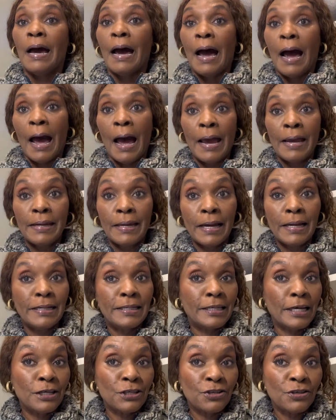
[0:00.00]
either
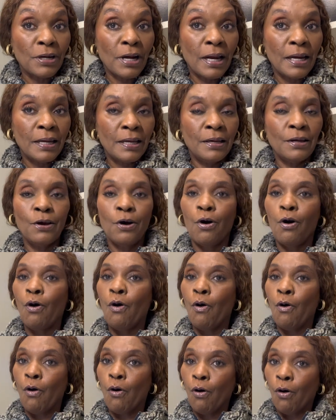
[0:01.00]
intentionally
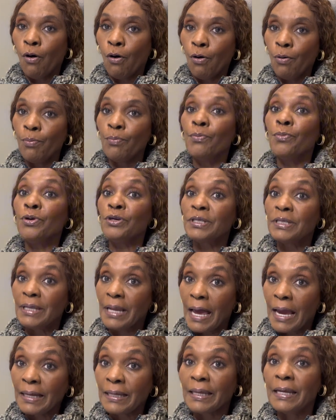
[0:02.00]
or most
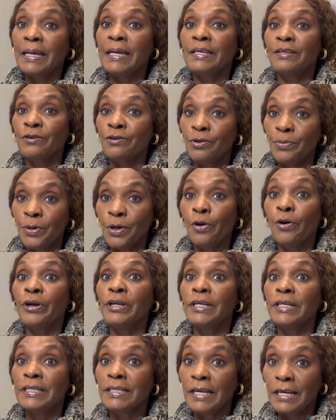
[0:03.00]
likely it's going to be
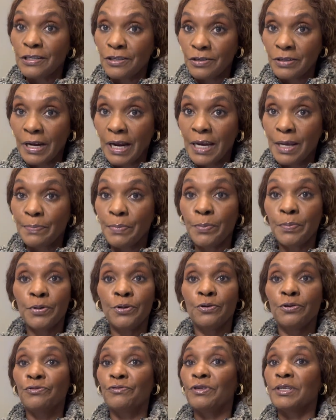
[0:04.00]
unintentionally. People
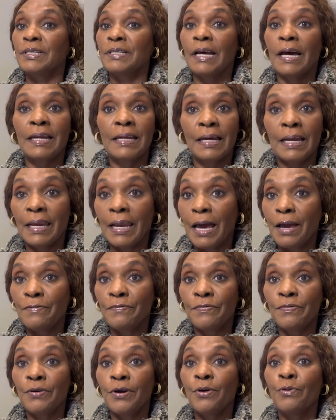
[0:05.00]
don't restart their
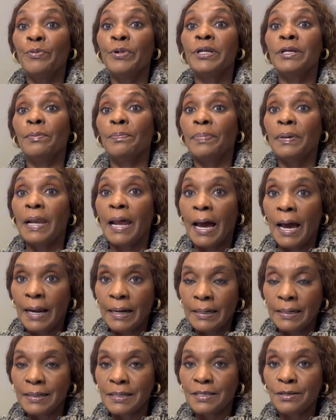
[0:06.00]
life with a
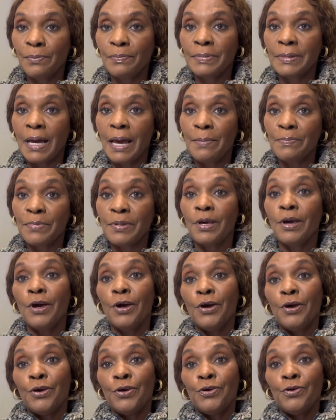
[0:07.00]
plan. Sometimes
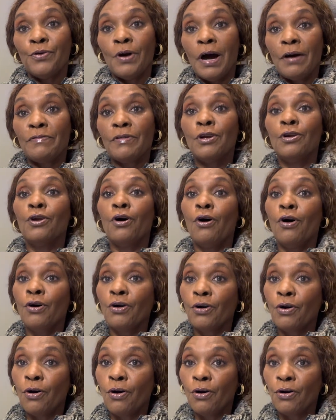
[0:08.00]
you have a long
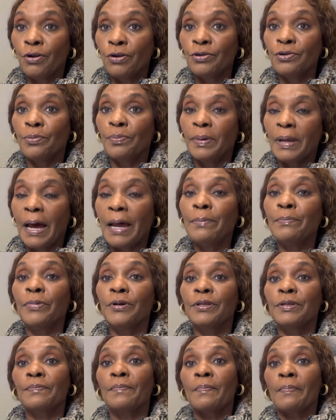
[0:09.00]
haul, you plan, but
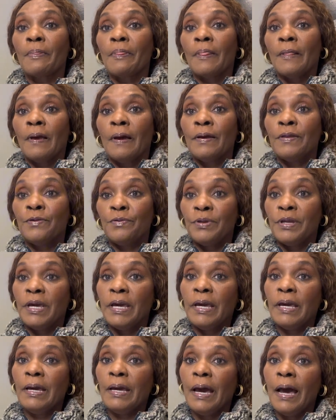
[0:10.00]

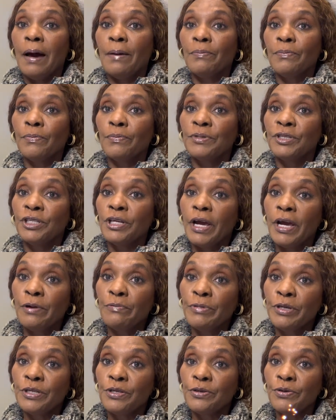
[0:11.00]
today I'm sharing
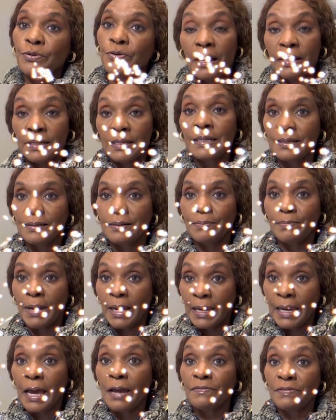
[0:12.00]
with you, and these are my
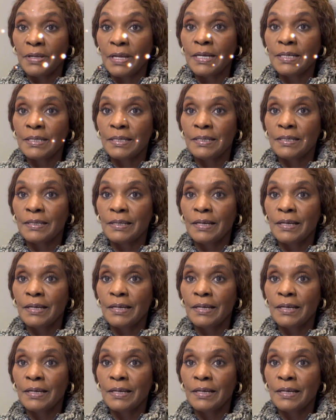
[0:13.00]
life lessons,